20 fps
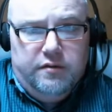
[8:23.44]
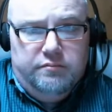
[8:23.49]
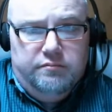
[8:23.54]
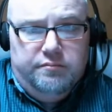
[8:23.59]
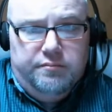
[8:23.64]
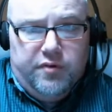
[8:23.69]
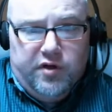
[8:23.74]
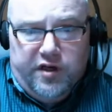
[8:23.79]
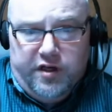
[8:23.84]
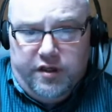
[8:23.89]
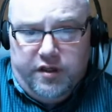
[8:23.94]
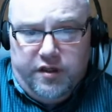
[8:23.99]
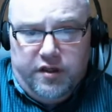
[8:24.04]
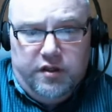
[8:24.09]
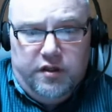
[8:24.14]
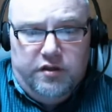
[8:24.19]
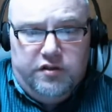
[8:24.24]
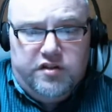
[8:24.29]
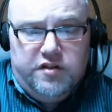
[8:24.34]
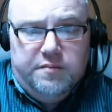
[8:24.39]
Brendan
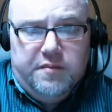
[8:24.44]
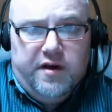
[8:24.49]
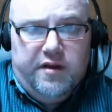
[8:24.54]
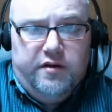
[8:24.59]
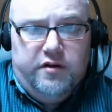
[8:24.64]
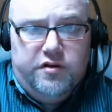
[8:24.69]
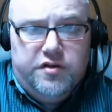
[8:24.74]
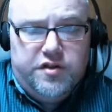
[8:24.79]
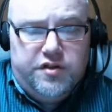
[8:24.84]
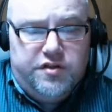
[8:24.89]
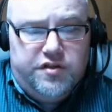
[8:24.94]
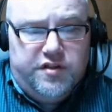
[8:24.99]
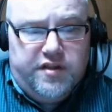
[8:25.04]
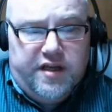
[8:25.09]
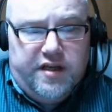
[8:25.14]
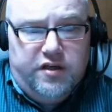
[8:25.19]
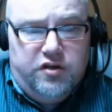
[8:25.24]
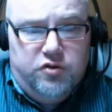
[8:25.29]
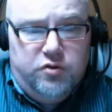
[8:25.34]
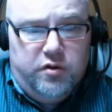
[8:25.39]
and some others, is
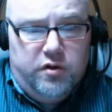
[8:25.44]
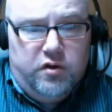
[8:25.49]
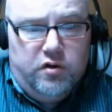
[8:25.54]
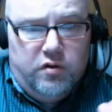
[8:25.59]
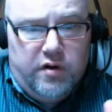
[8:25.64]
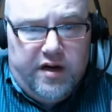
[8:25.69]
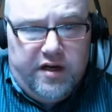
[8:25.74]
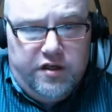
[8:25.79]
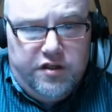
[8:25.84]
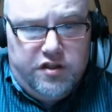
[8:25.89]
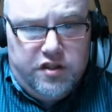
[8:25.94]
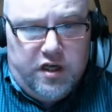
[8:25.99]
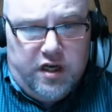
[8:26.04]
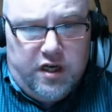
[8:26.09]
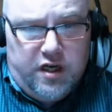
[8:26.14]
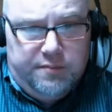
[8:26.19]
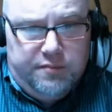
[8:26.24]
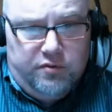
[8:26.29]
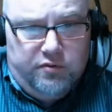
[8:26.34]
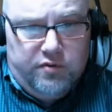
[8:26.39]
they do a great
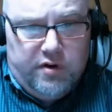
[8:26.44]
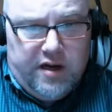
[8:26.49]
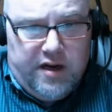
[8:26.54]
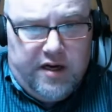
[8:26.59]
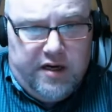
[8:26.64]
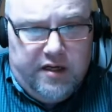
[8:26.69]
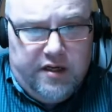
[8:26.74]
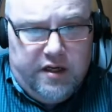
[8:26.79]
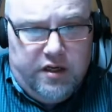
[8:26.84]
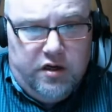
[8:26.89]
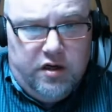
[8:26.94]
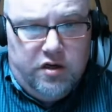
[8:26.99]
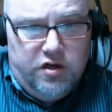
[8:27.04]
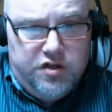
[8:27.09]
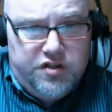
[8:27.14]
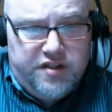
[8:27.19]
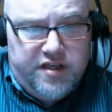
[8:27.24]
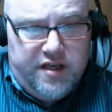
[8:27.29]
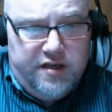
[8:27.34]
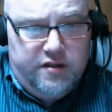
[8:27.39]
job of writing and
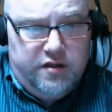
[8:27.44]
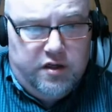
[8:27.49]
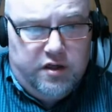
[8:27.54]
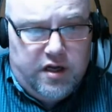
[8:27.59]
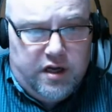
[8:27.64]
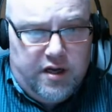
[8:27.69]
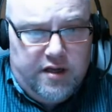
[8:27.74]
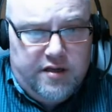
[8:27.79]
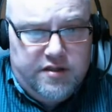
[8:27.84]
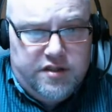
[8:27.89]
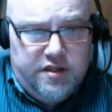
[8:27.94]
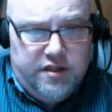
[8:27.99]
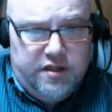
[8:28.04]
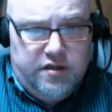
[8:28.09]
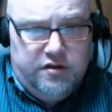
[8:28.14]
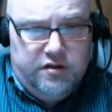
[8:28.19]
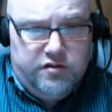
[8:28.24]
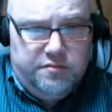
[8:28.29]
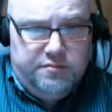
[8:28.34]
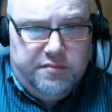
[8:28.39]
understanding their
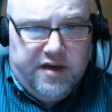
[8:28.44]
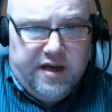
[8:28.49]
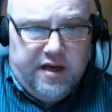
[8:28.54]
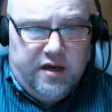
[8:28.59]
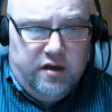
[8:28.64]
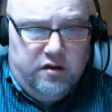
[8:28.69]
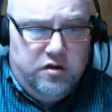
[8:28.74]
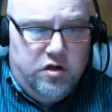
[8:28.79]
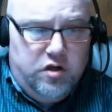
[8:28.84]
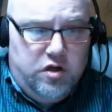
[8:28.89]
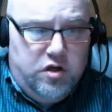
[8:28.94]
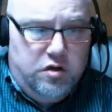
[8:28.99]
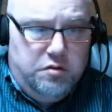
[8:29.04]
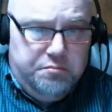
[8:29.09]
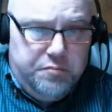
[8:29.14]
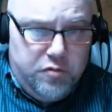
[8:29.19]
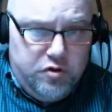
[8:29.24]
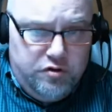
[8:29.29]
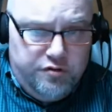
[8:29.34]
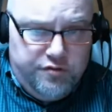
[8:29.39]
content is about
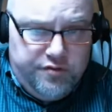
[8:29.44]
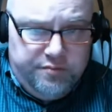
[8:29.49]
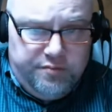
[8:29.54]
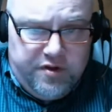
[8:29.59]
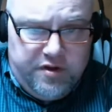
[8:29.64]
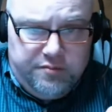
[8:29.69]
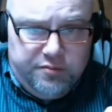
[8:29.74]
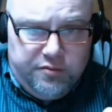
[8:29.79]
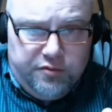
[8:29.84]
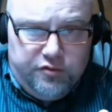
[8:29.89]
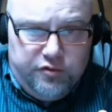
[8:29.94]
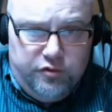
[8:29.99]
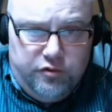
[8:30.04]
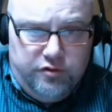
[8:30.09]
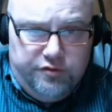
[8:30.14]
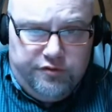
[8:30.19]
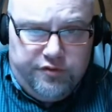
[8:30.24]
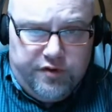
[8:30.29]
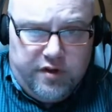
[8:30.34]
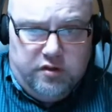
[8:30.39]
moving people
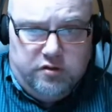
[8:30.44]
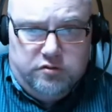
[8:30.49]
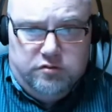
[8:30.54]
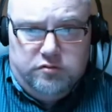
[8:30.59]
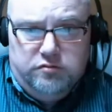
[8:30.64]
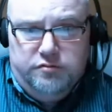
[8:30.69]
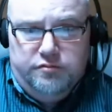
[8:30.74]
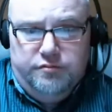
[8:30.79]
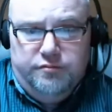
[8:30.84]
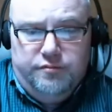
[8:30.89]
through the funnel.